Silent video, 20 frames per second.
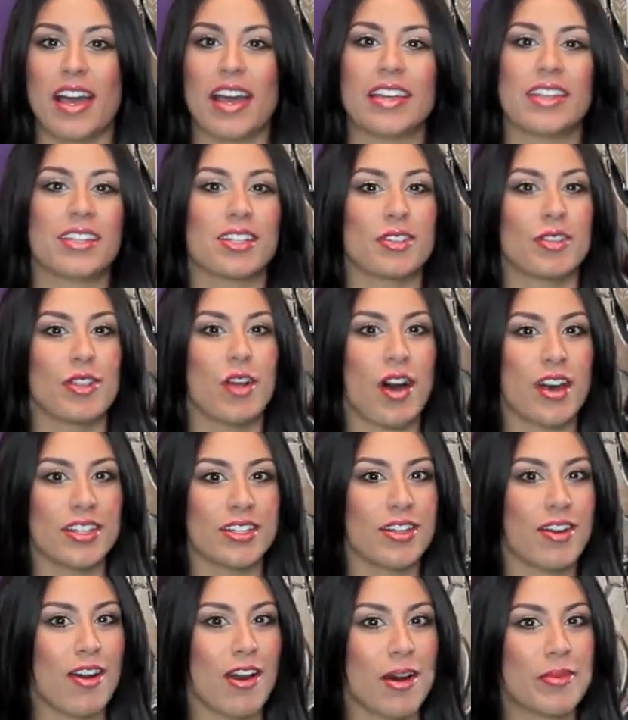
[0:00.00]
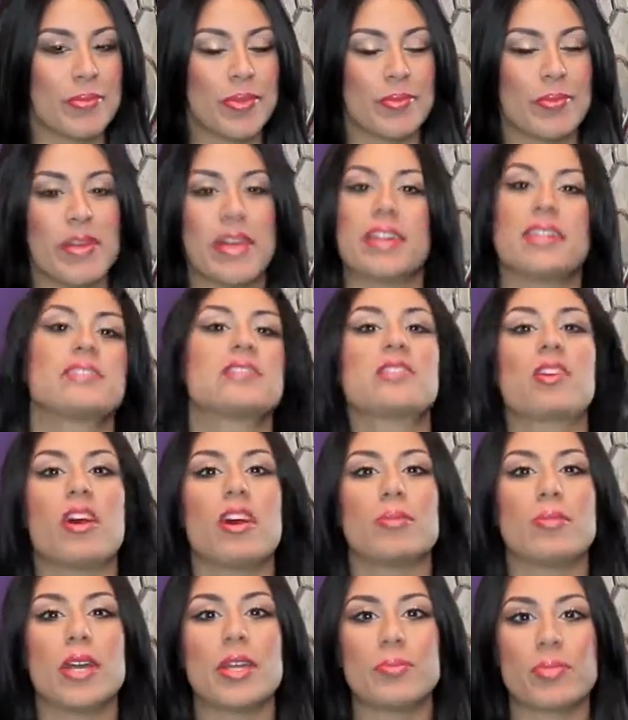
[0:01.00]
I get a lot of compliments
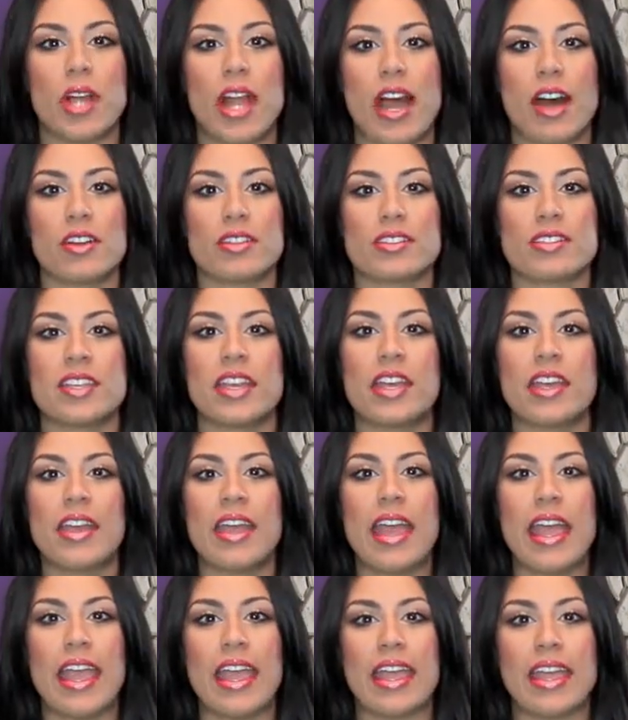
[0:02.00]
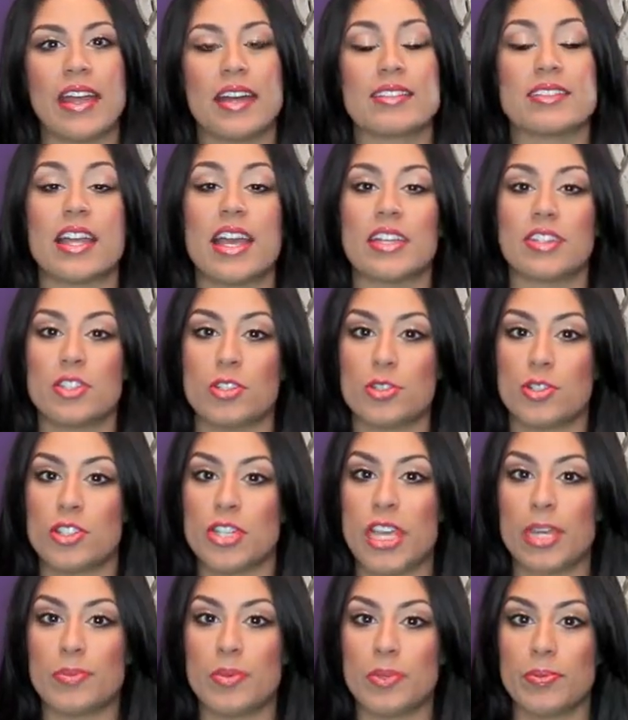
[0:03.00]
on my brows and I do
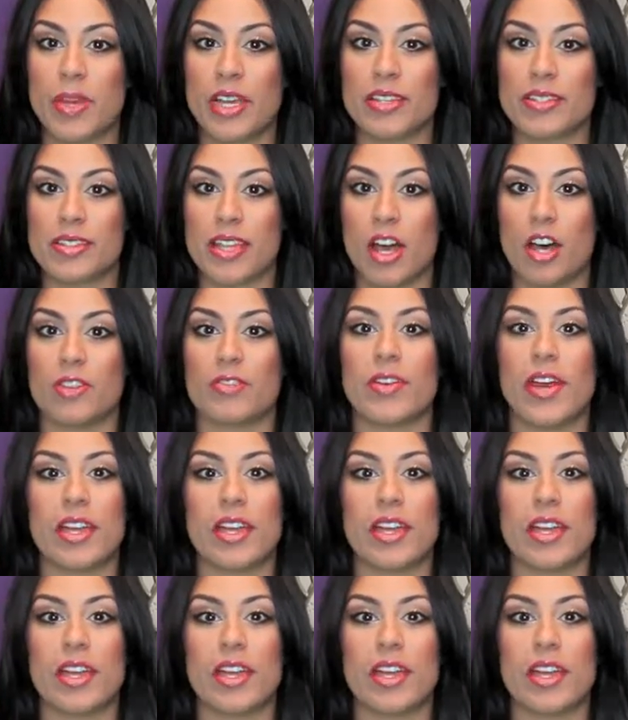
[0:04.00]
shape them myself.